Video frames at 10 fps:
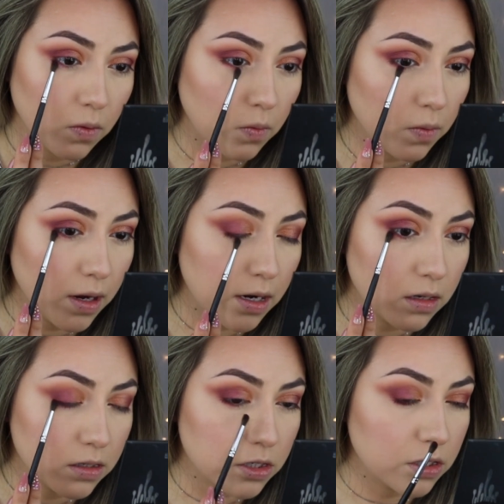right
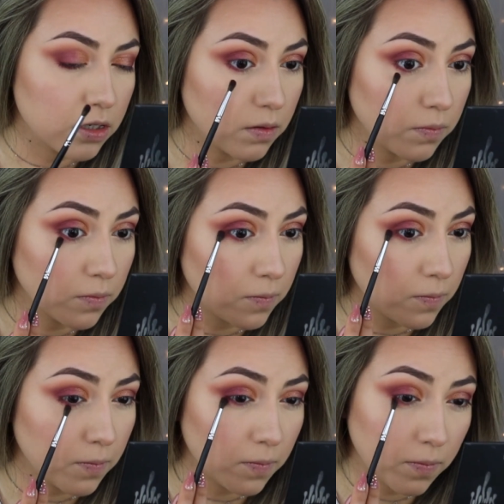under
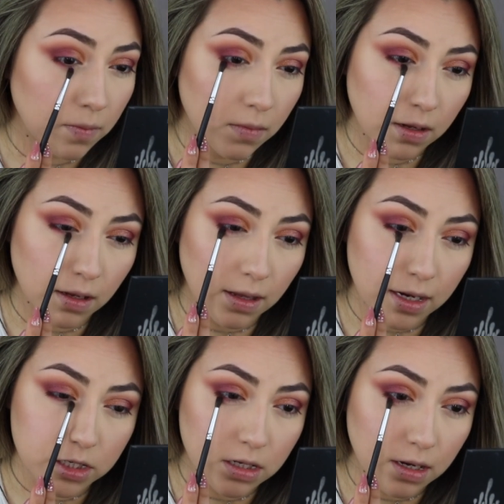the
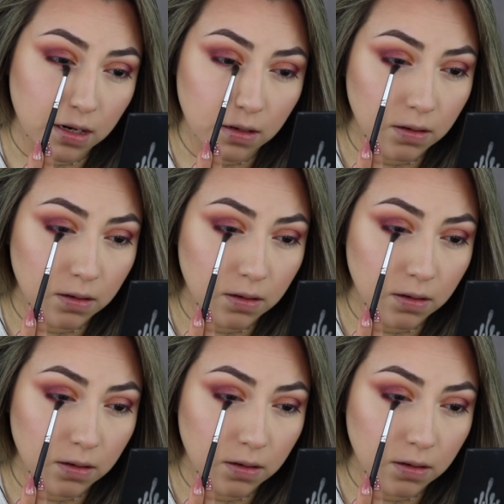lash line.